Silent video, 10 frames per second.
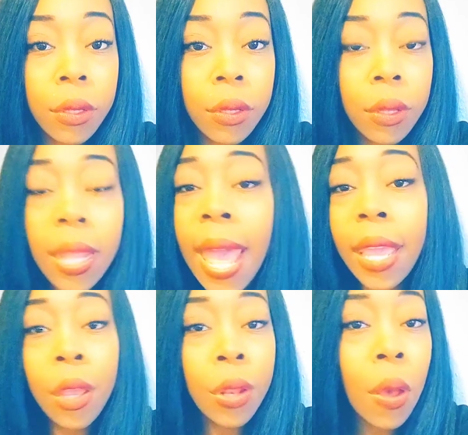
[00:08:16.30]

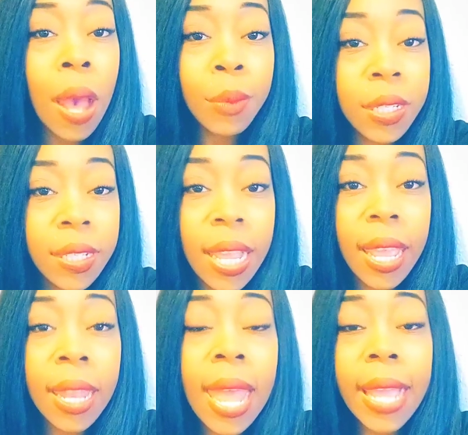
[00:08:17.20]
Like, you know, I'm just
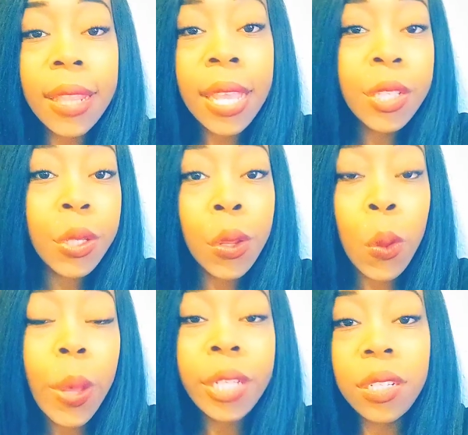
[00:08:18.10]
saying, like, these are the
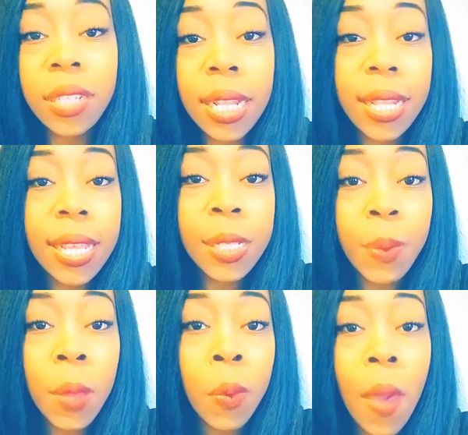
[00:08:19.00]
questions that these
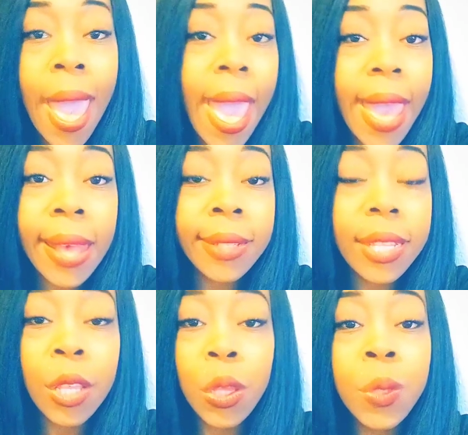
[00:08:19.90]
people
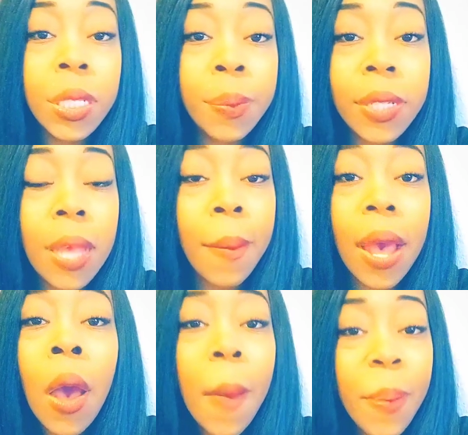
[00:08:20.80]
ask. And you simply talking
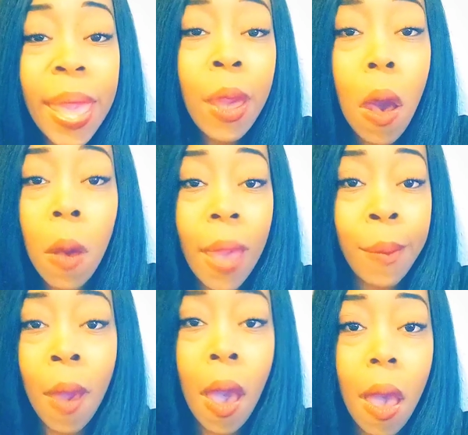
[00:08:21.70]
about, they caught my
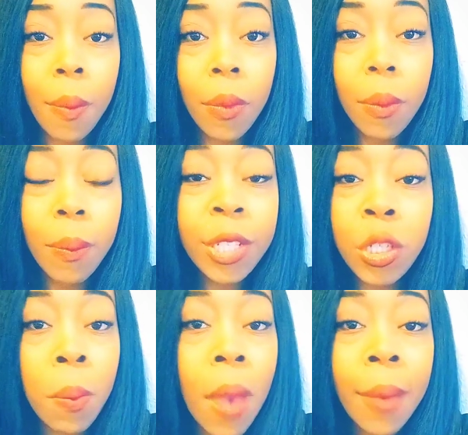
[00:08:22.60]
mom, but
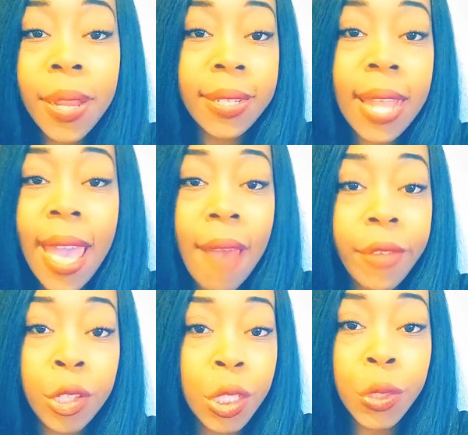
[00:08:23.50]
your mom does not have
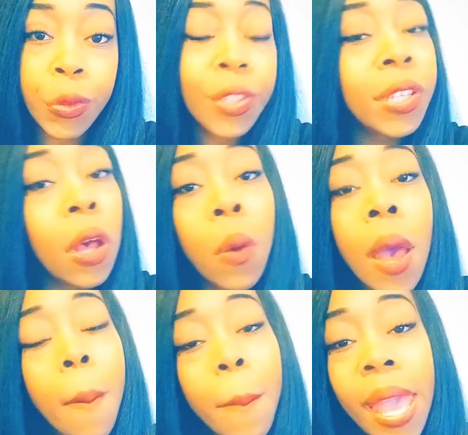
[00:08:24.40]
your children. So
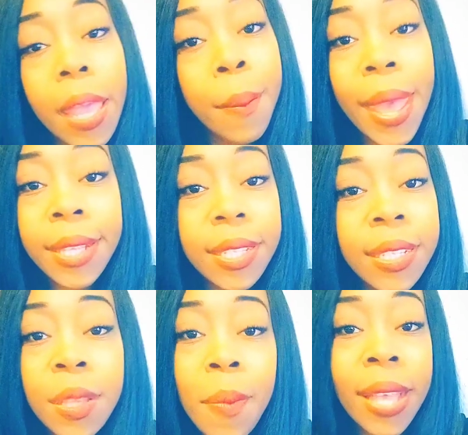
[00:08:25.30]
make it make
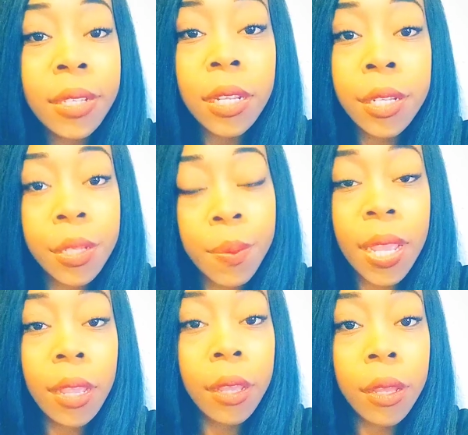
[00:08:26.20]
sense, it makes none to
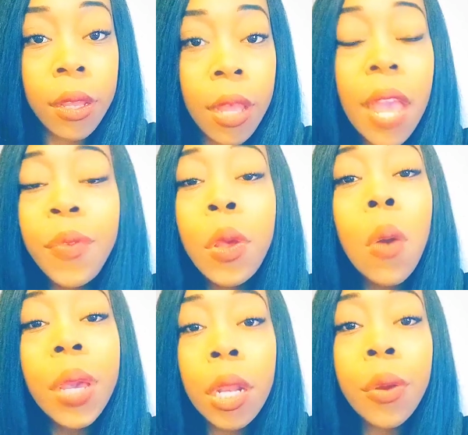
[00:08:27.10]
me. If you're
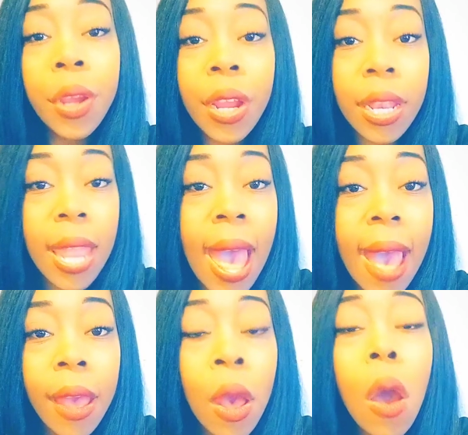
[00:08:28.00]
going to get on here and
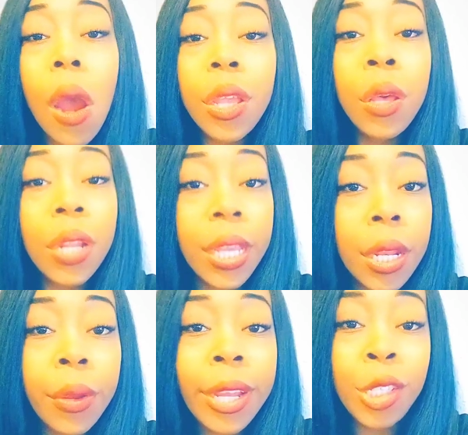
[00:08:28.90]
lie, or are you going to
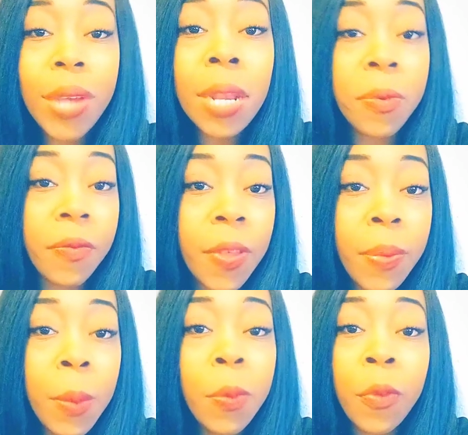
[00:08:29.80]
get on here and try to prevent
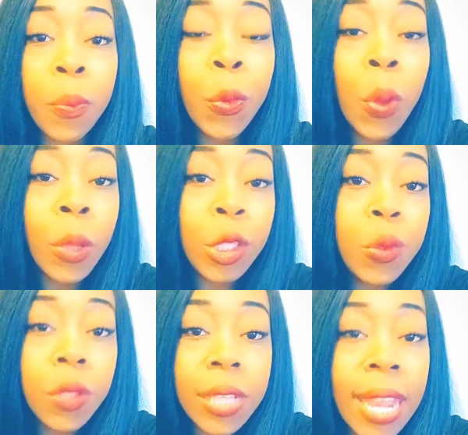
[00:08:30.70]
people from doing what
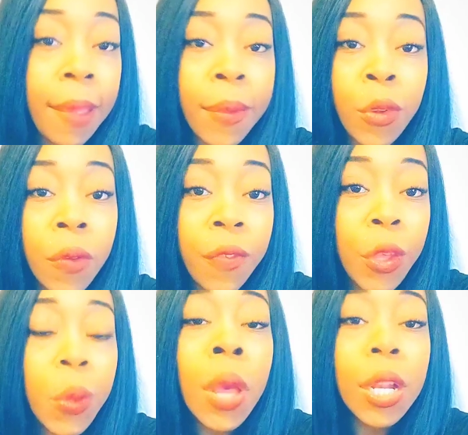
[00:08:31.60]
you say they've been doing
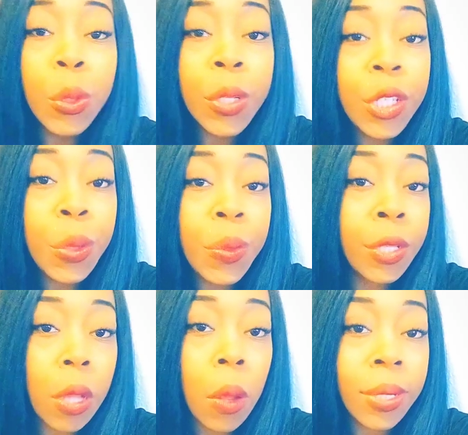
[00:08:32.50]
to you
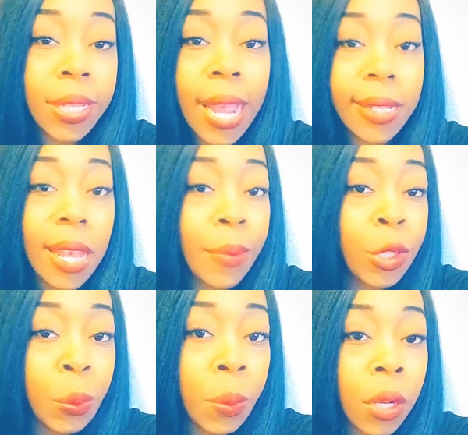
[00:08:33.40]
this whole entire time
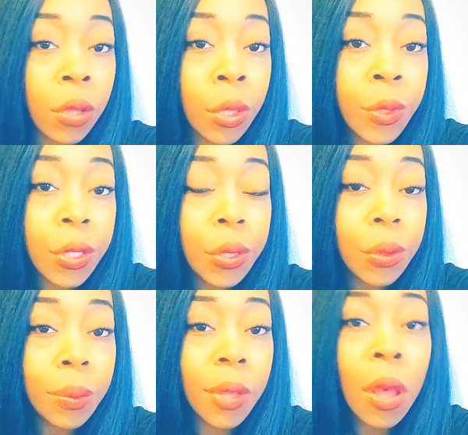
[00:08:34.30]
that you've been on
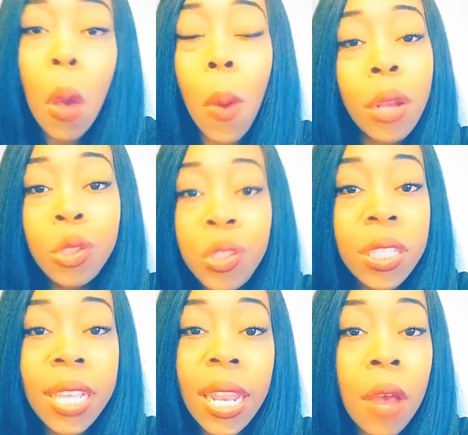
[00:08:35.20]
YouTube? Why don't you
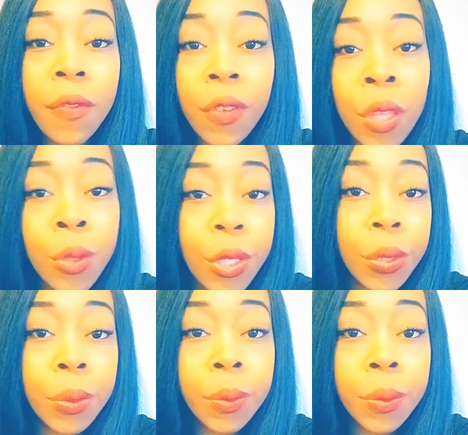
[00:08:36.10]
just get off of YouTube?